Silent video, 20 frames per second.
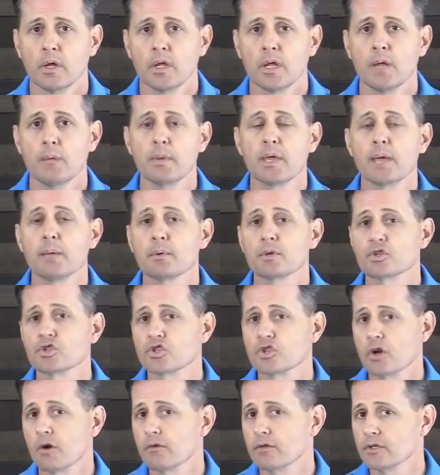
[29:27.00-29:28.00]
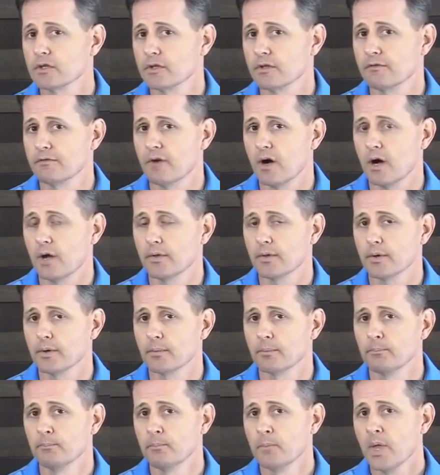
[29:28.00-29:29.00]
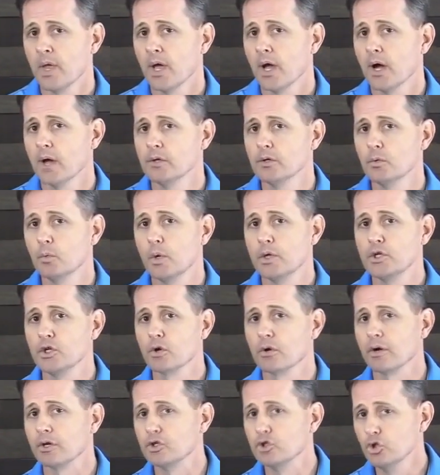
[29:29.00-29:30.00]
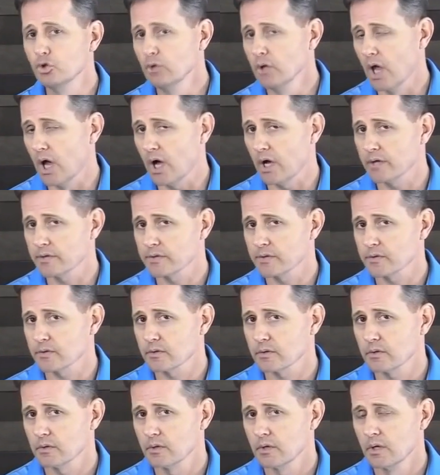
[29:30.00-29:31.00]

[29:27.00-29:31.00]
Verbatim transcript: He became a servant to the Father. And when you're a doulos,